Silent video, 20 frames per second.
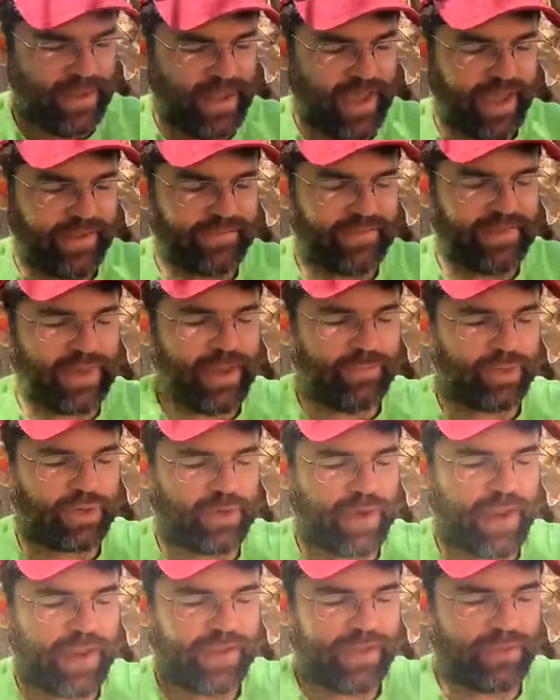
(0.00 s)
As a
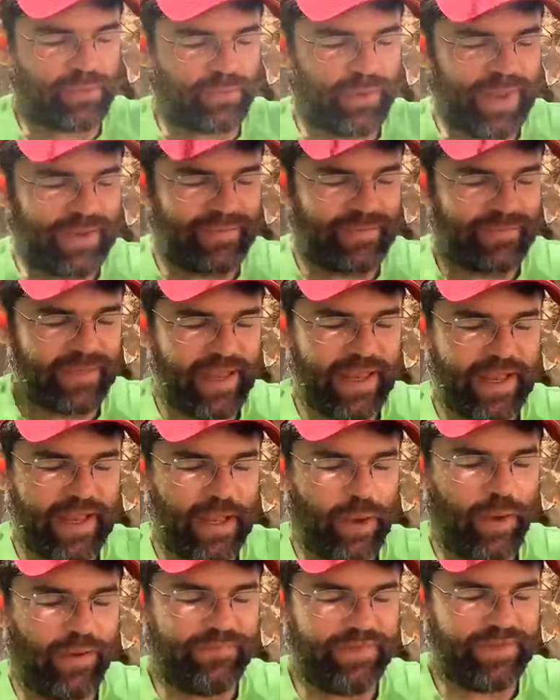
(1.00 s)
Democrat in a red state,
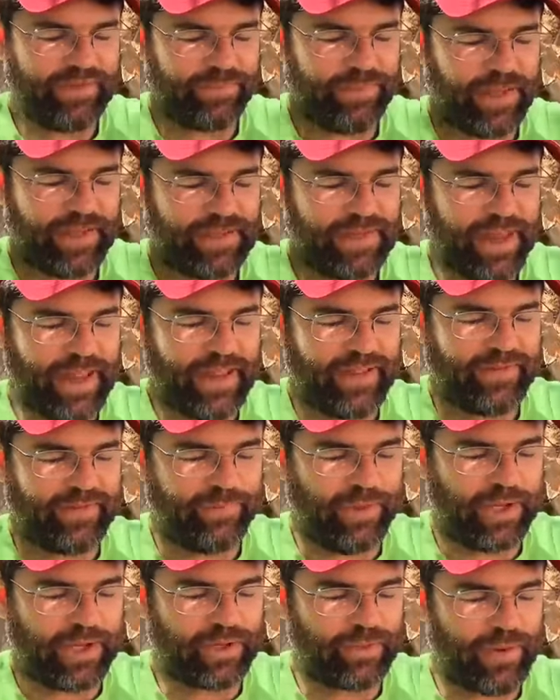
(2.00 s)
I often spend days
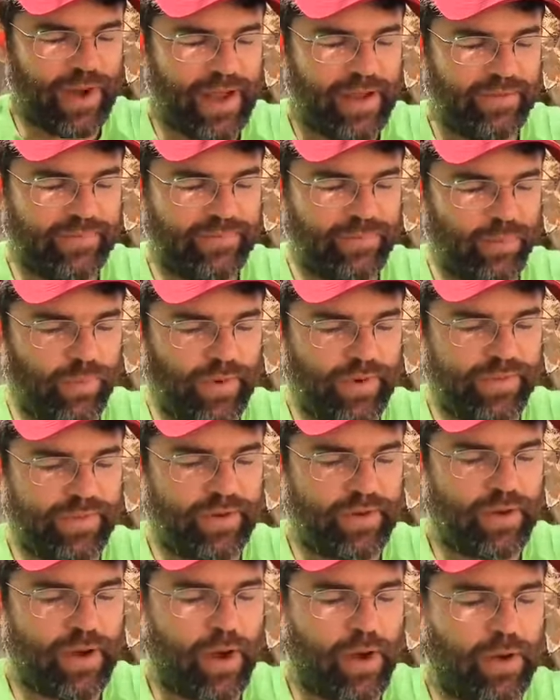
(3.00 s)
among crowds where
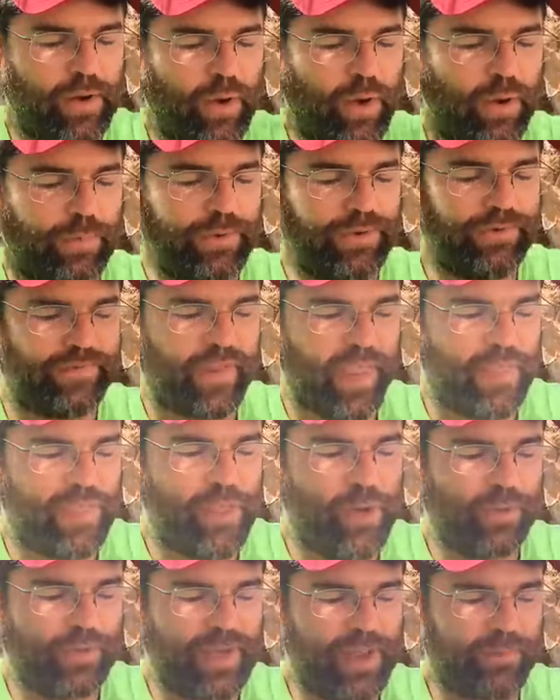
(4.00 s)
there are almost
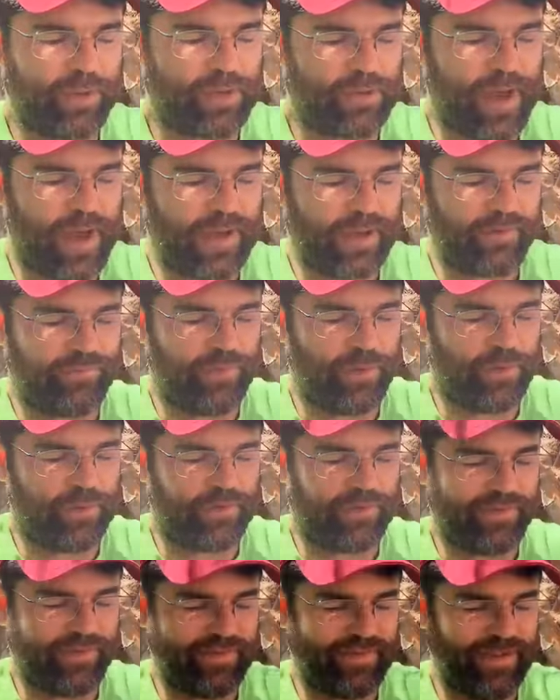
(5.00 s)
no Democratic
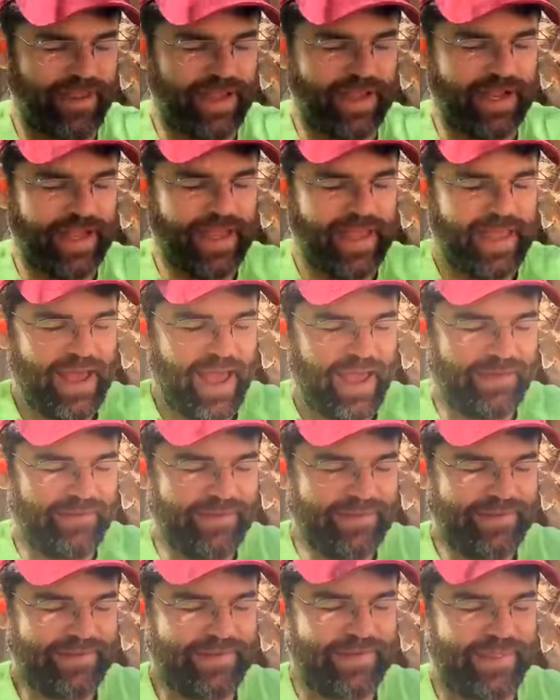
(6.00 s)
voters in sight. I
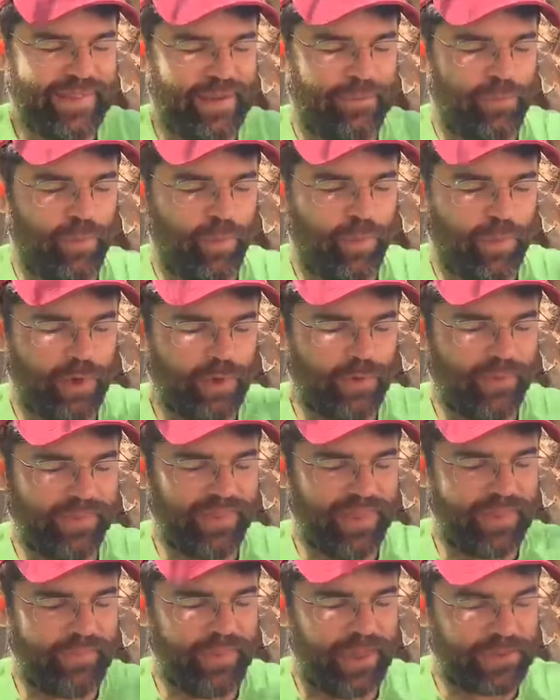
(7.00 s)
listen to them, work
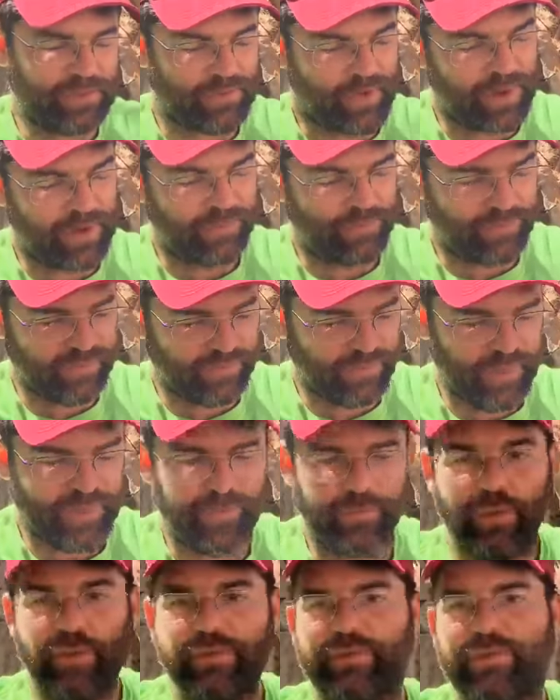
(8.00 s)
with them, and try to persuade
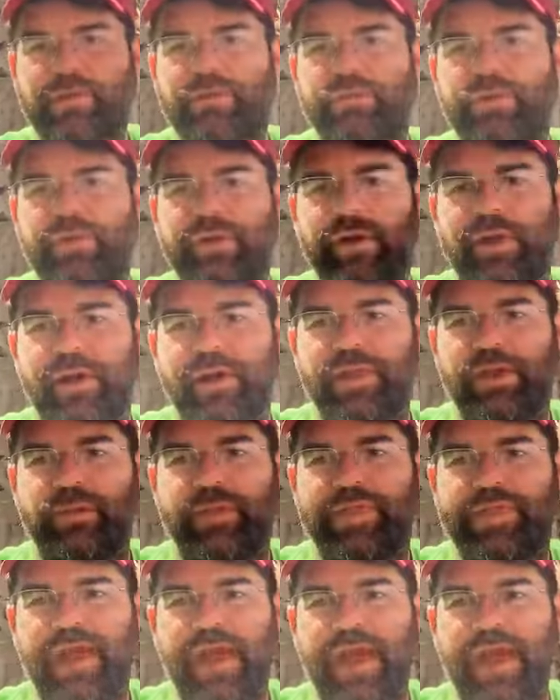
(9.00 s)
them. Who's going to really argue
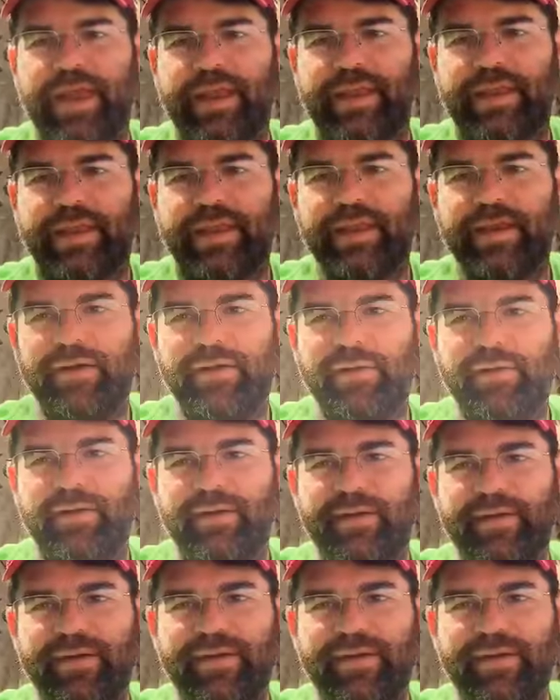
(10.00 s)
with that, you know?